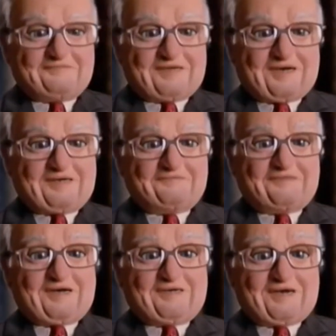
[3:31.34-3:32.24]
be
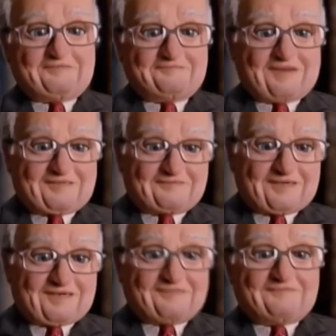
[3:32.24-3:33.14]
very,
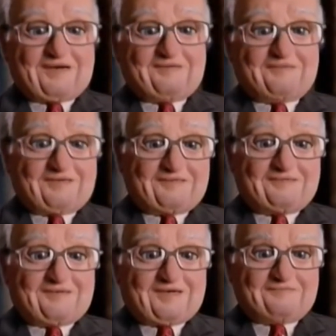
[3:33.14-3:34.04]
very angry with
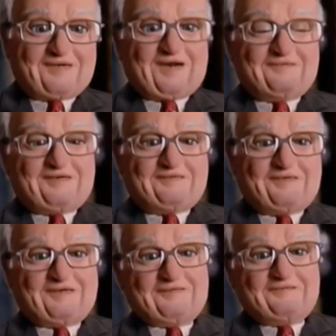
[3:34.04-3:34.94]
you, and we will
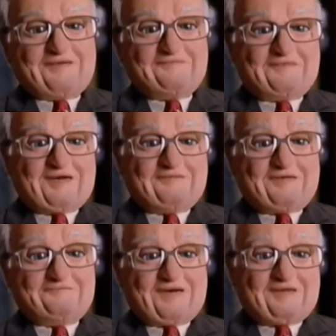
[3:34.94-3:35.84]
write you a letter
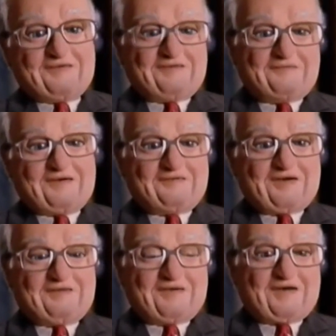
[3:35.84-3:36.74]
telling you how
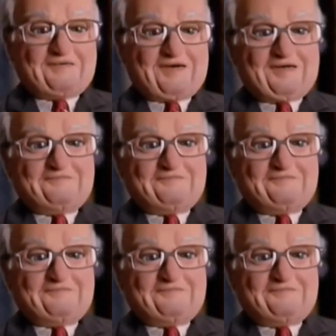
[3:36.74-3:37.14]
angry we are.